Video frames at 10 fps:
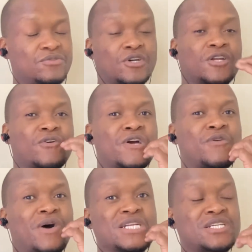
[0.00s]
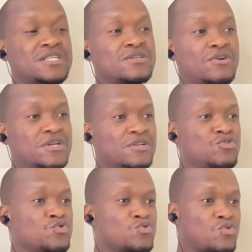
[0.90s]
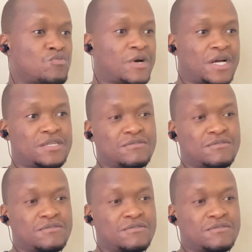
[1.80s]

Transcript: You can go and watch it on Newsroom, guys.